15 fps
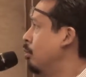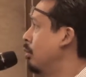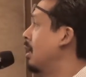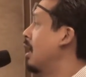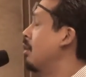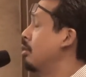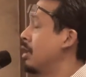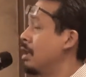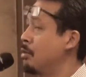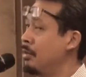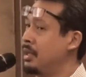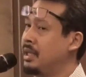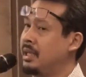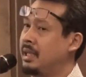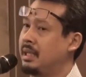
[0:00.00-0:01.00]
count how
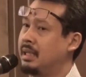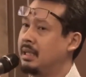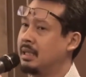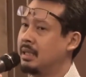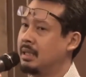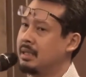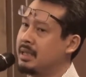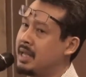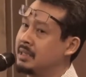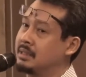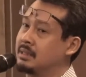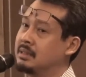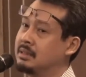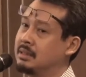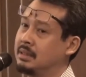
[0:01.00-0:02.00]
many
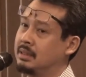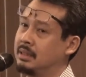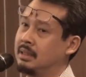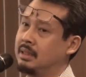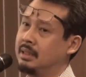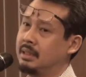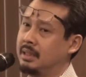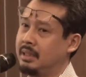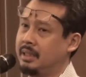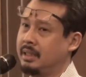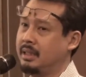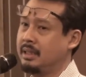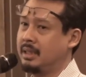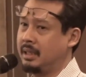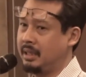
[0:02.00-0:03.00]
nests
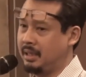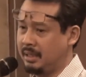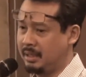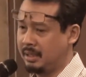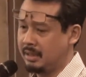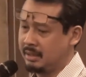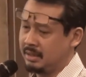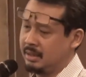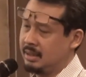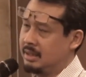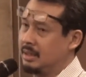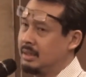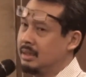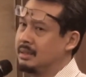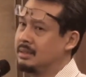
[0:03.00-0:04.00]
in
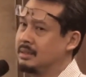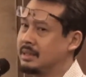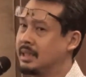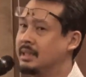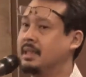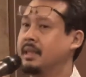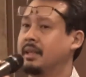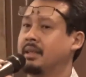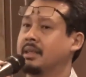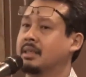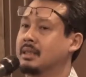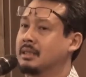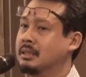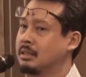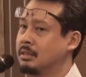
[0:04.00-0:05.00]
the study area.
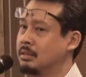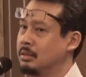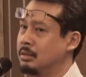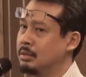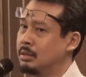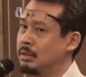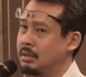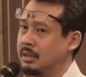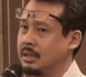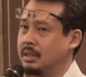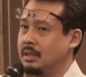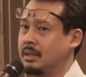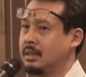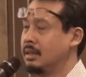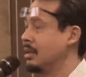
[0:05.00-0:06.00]
So
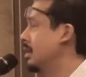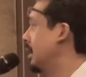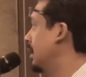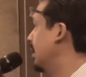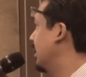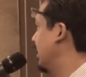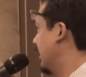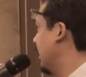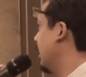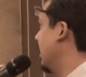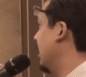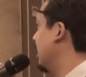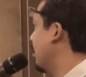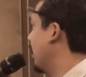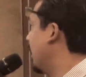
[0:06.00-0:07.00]
that's
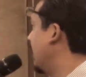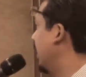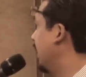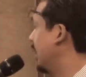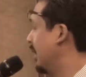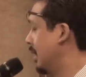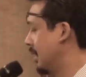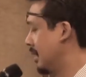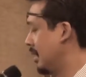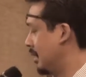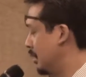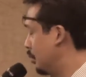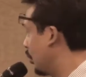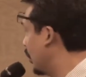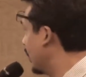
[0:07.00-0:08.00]
my
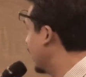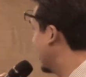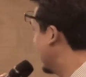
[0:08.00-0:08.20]
response.